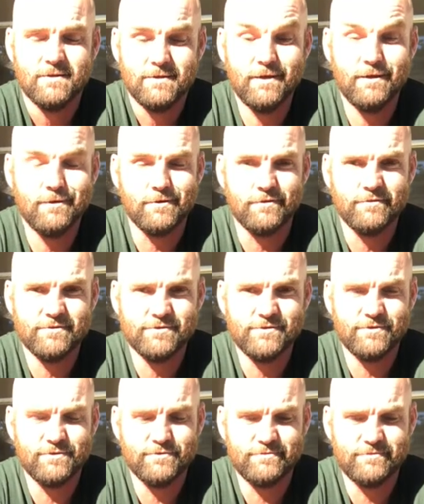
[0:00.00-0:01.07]
yeah,
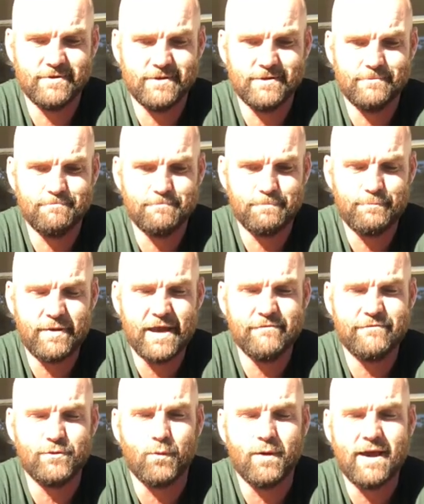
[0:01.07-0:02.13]
sort of
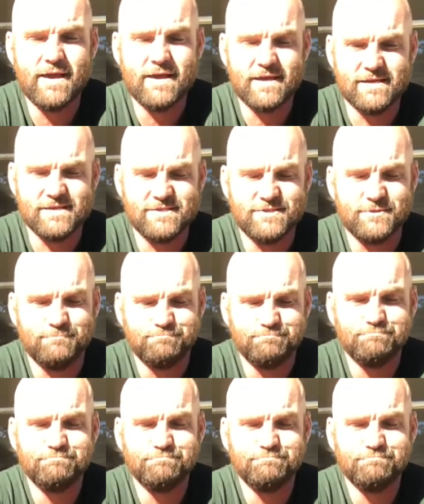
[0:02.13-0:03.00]
paved the way, I guess.